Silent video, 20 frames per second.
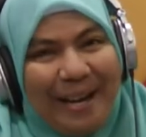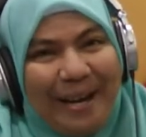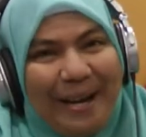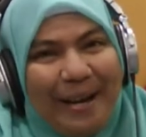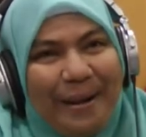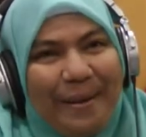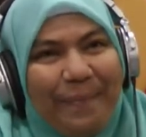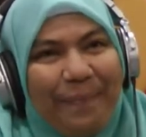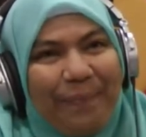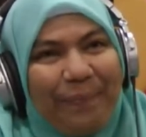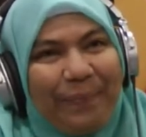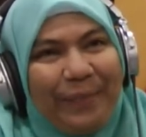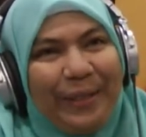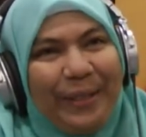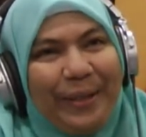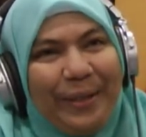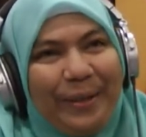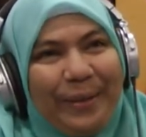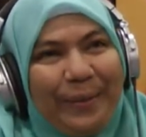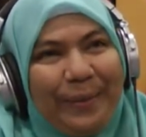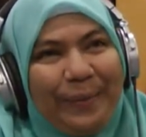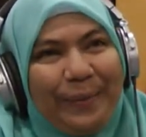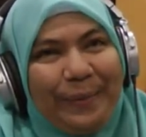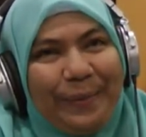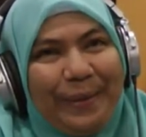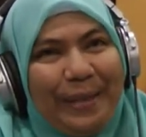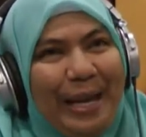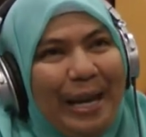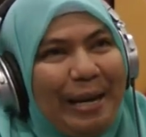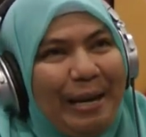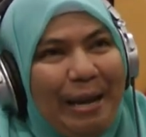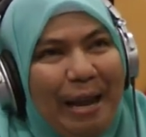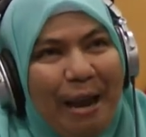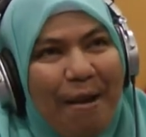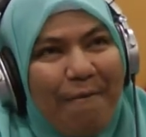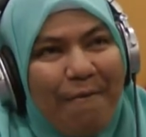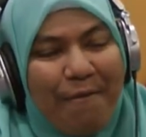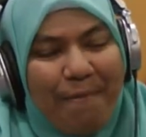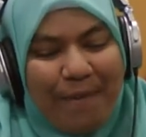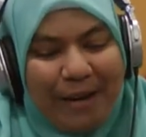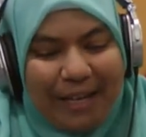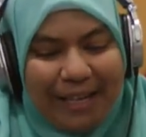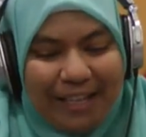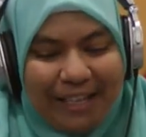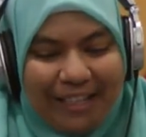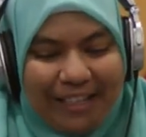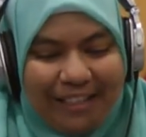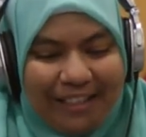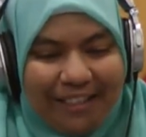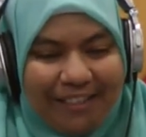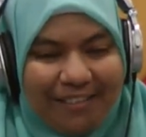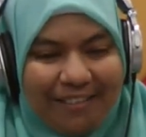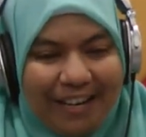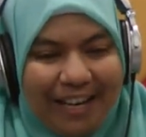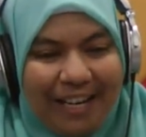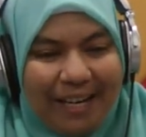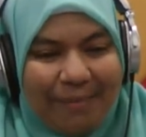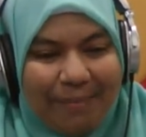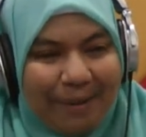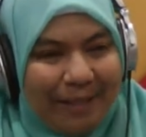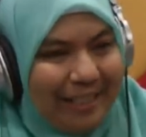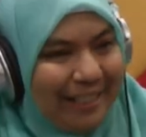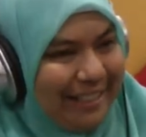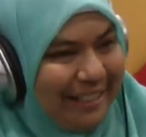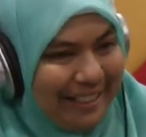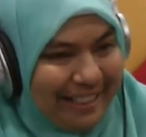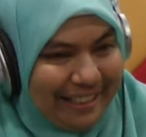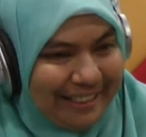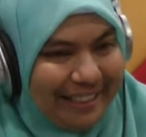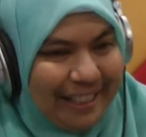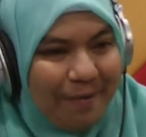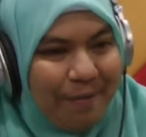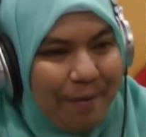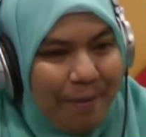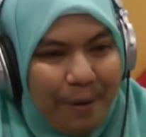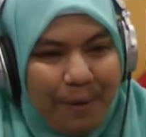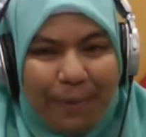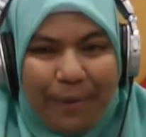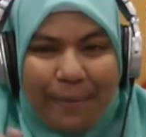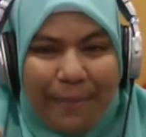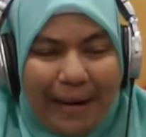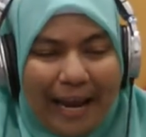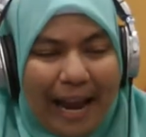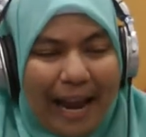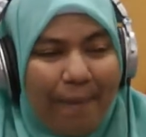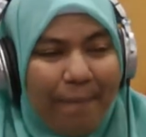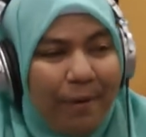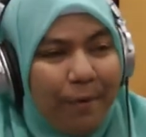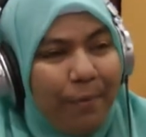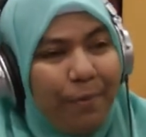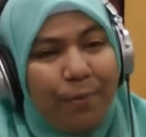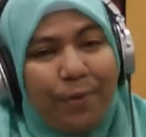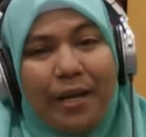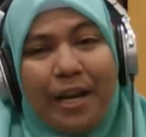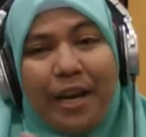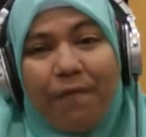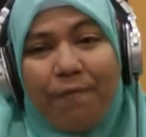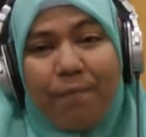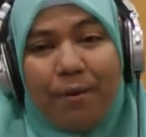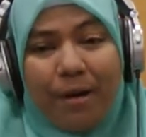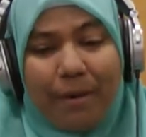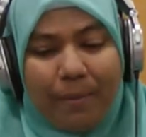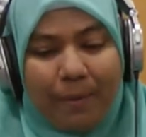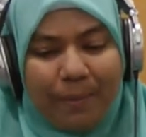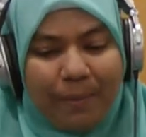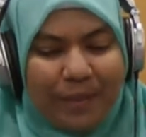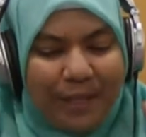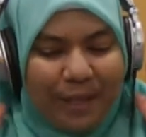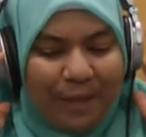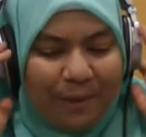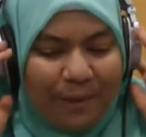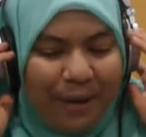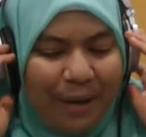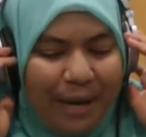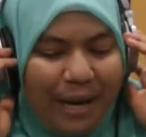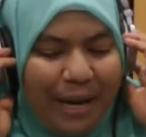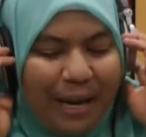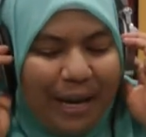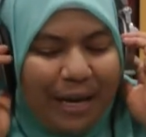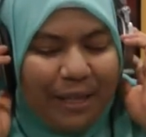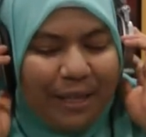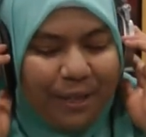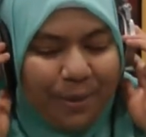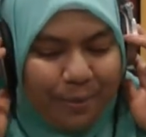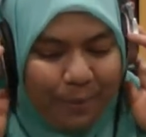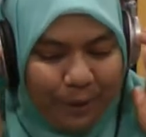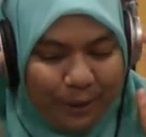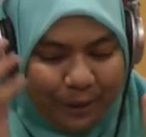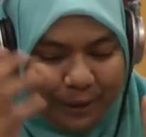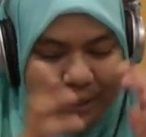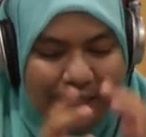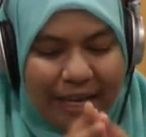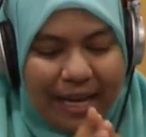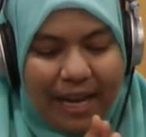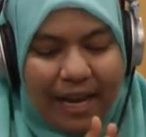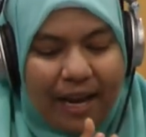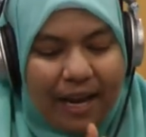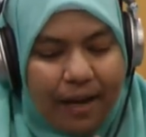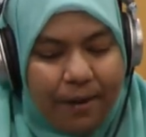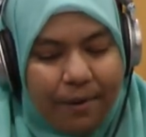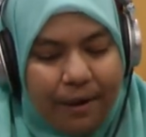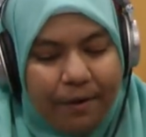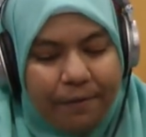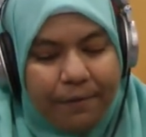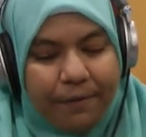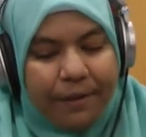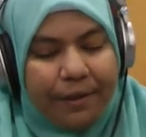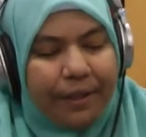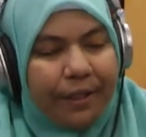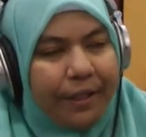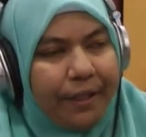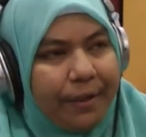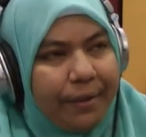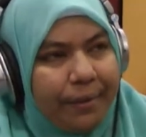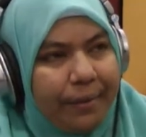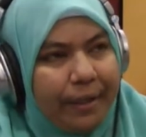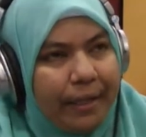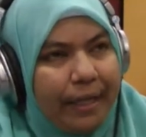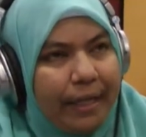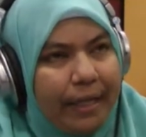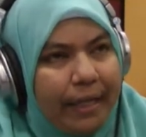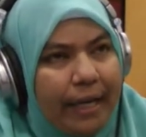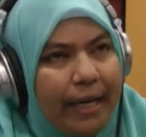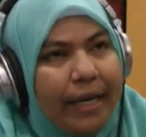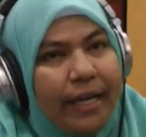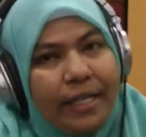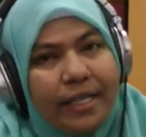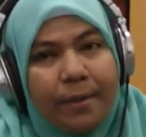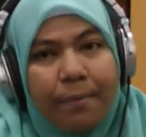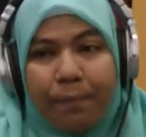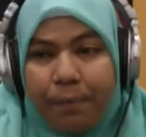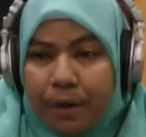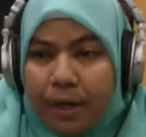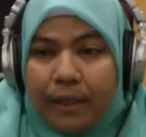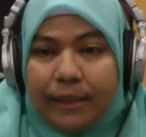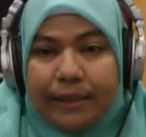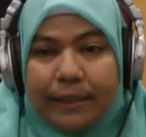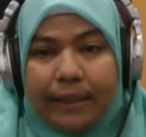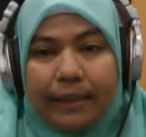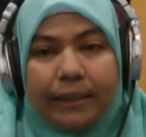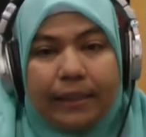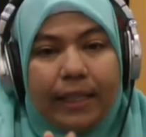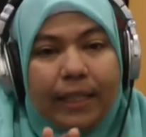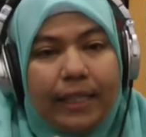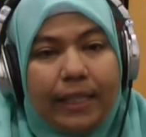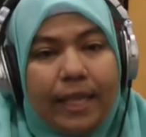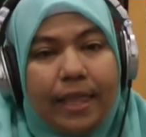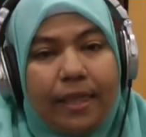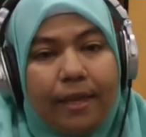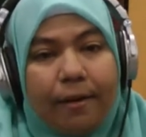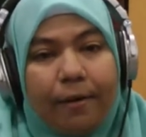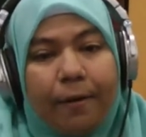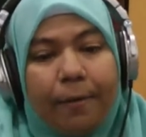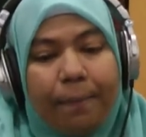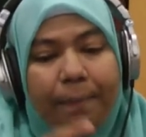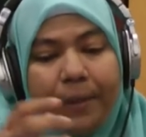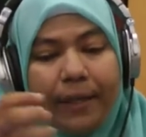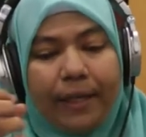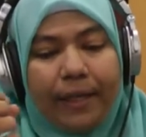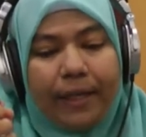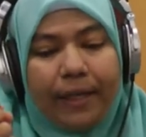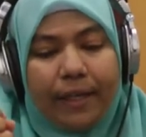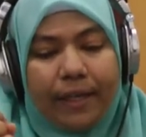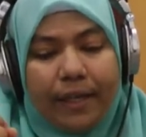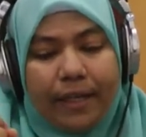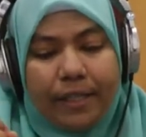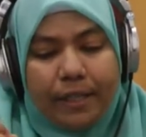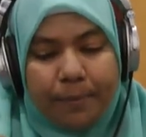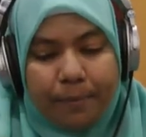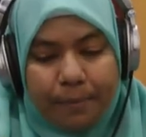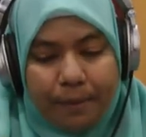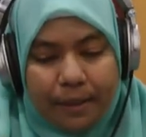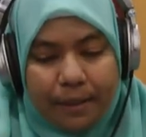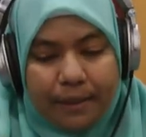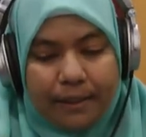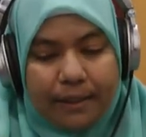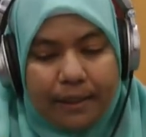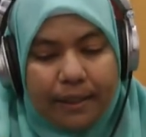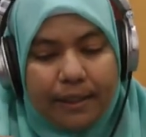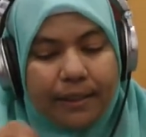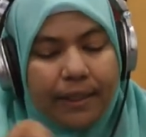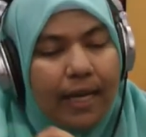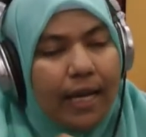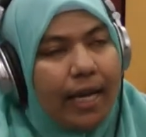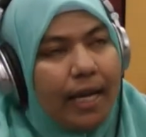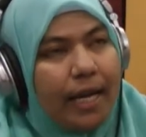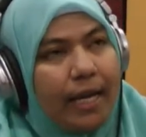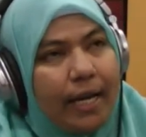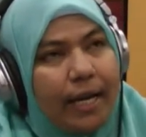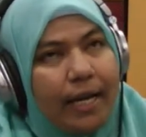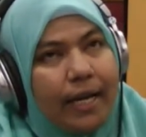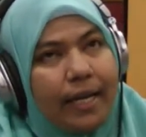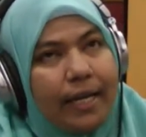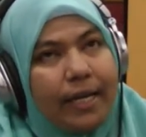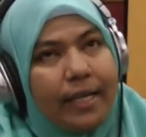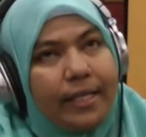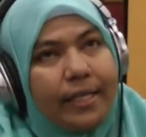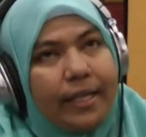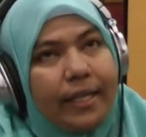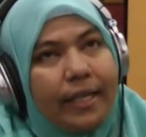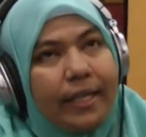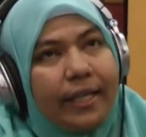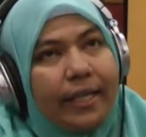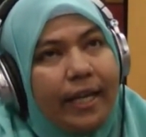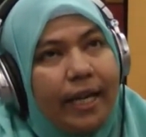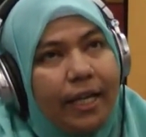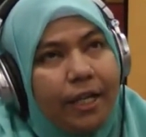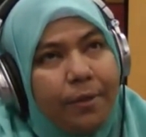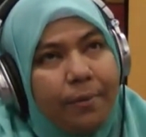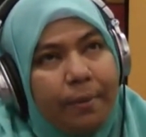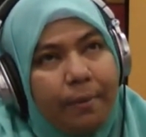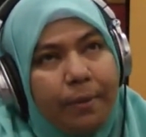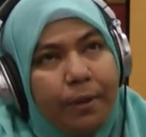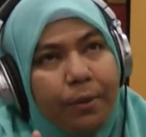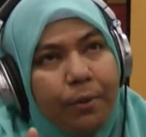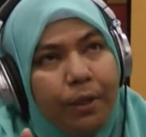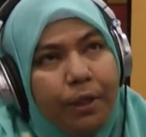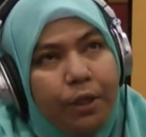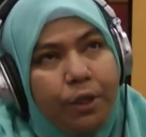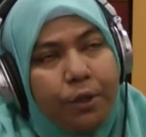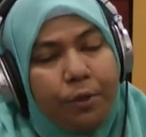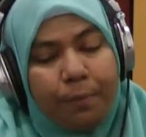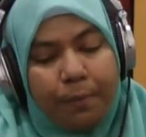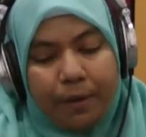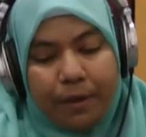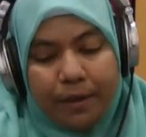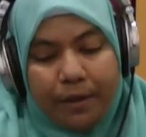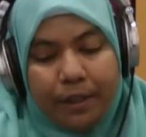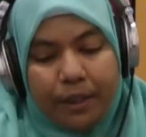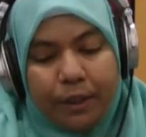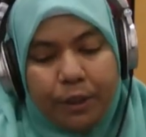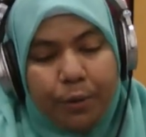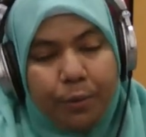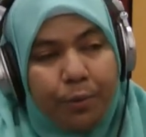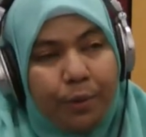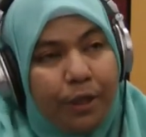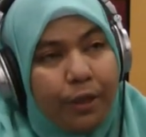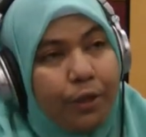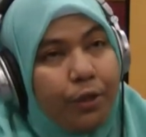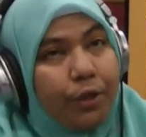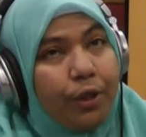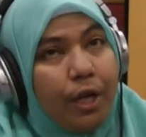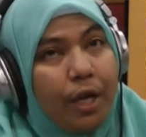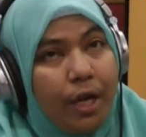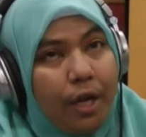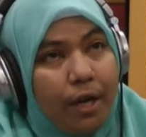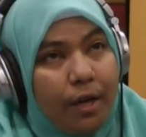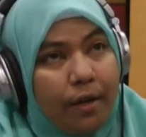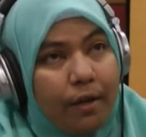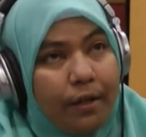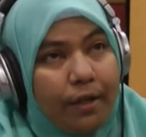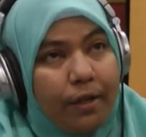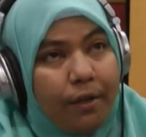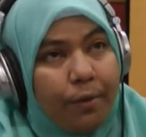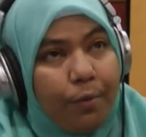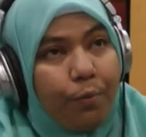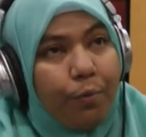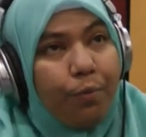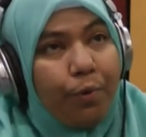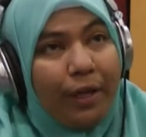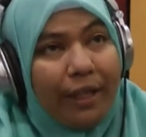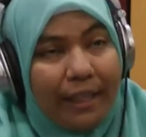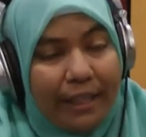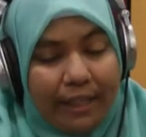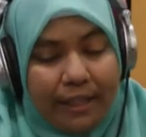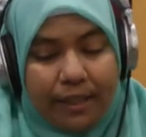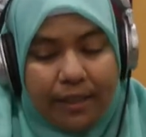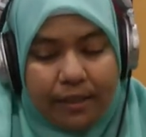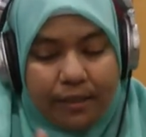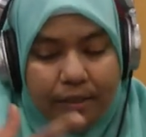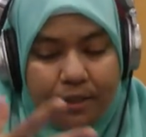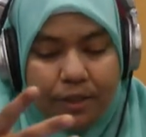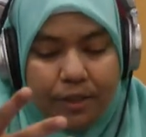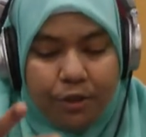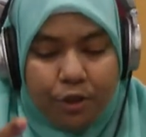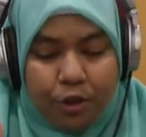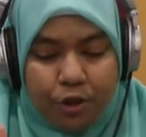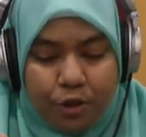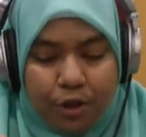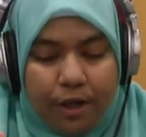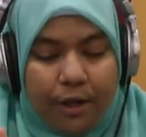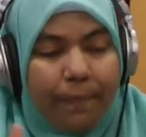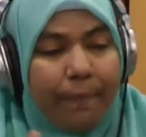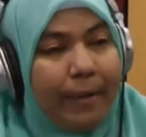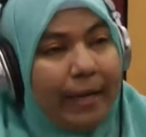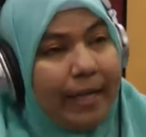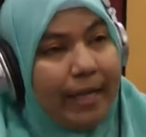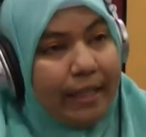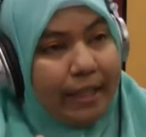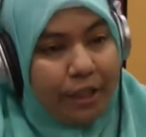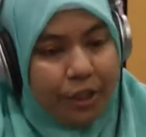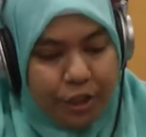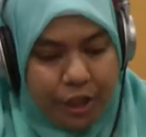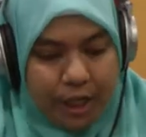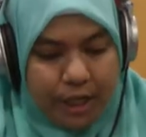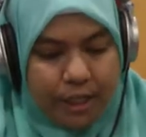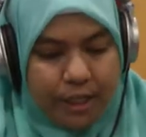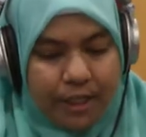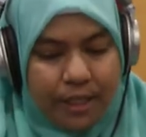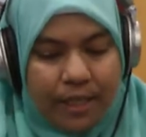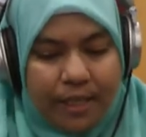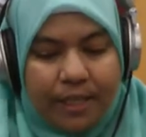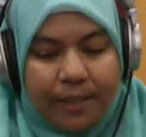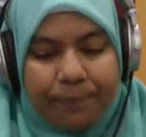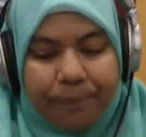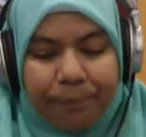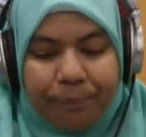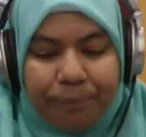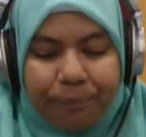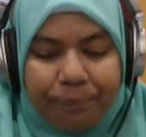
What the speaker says: then everybody, anybody, yes, everybody would be happy. We wouldn't have problems in this world. However, it is a process. Therapy is a process. It is an engagement between two parties who is, willing to start making the changes.